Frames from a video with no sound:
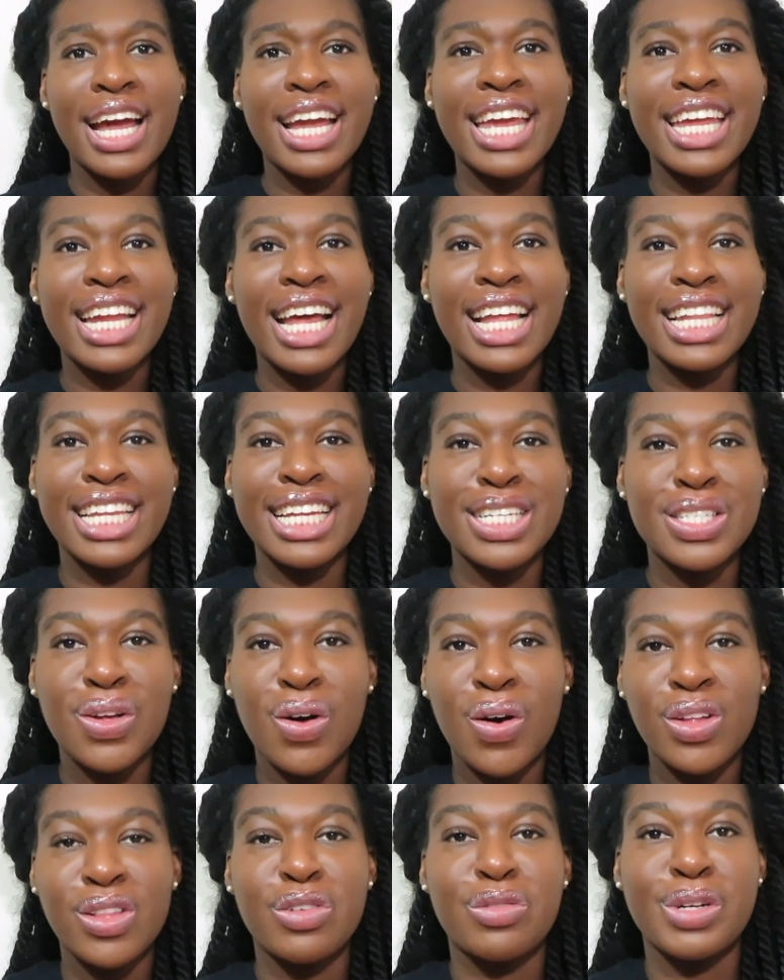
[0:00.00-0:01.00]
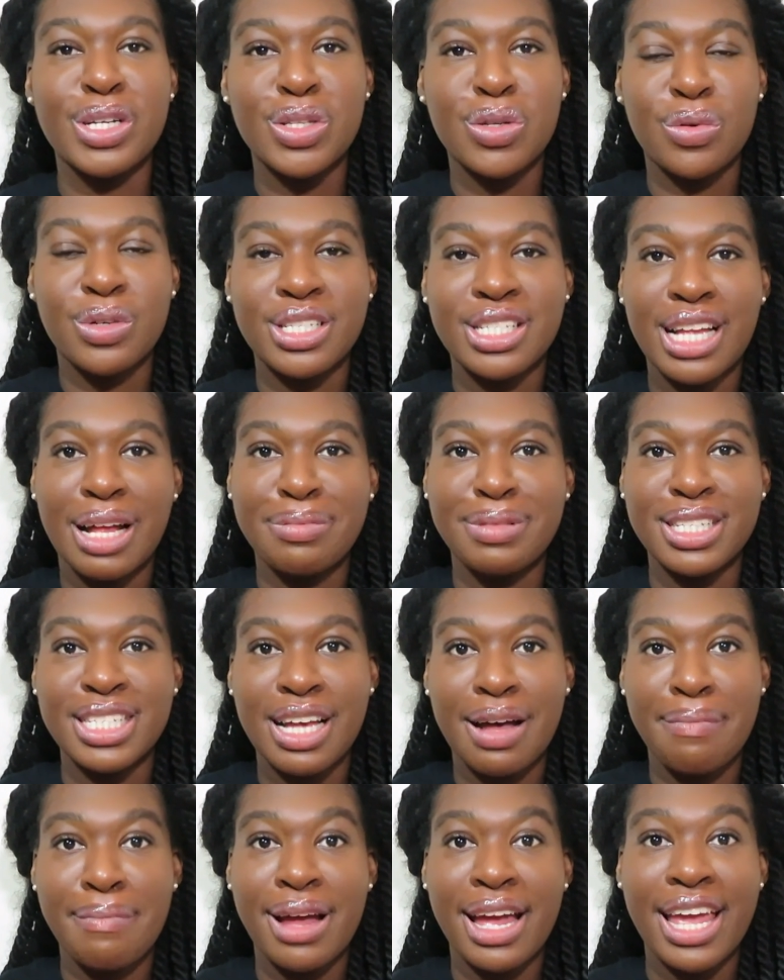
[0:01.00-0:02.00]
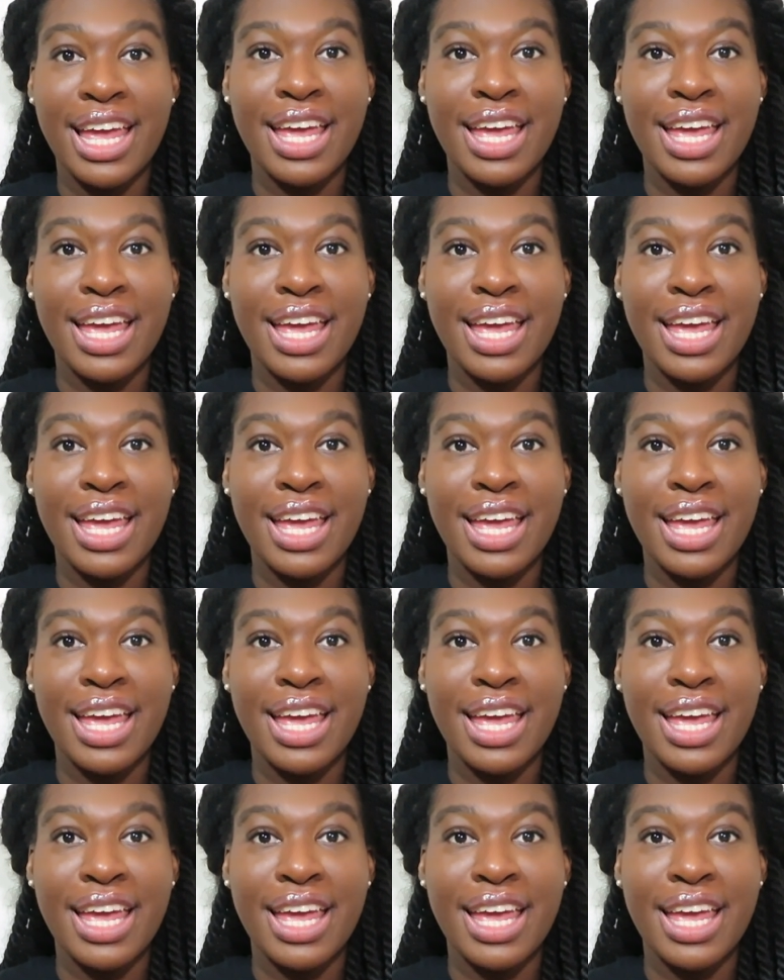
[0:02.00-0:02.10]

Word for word: I cannot list all the resources off the top of my